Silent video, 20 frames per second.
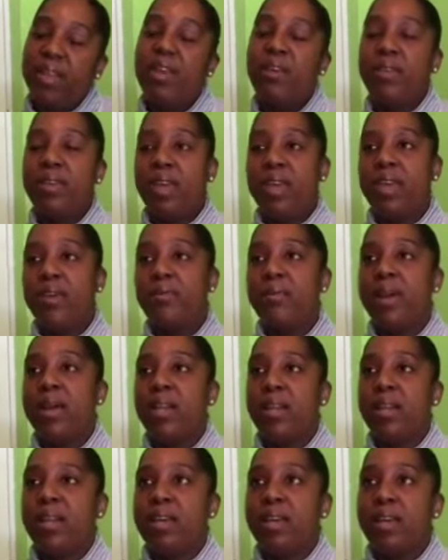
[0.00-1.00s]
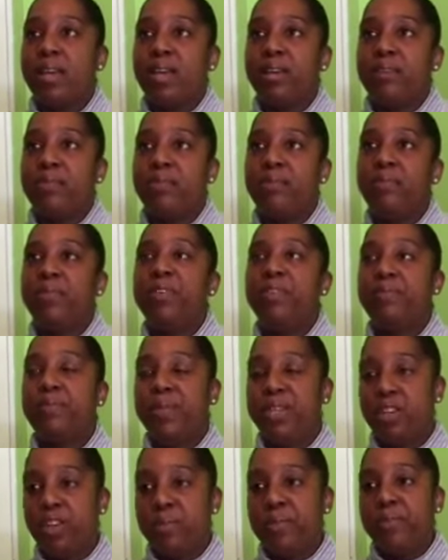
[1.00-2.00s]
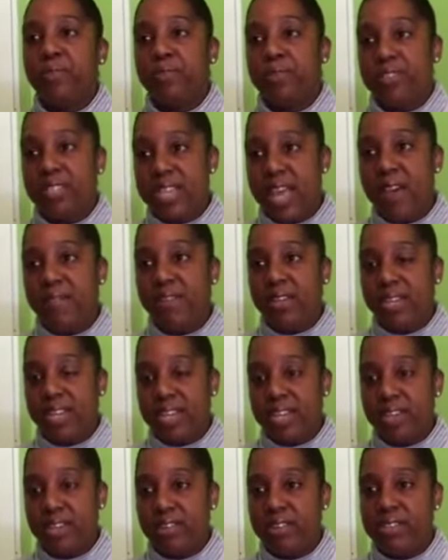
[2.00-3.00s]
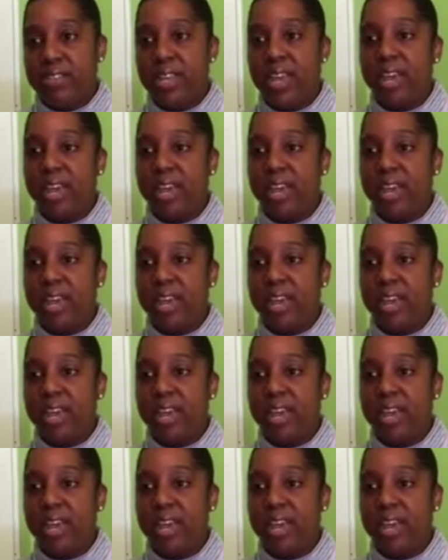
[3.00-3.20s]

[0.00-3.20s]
Okay, well, we've been open for 7 years,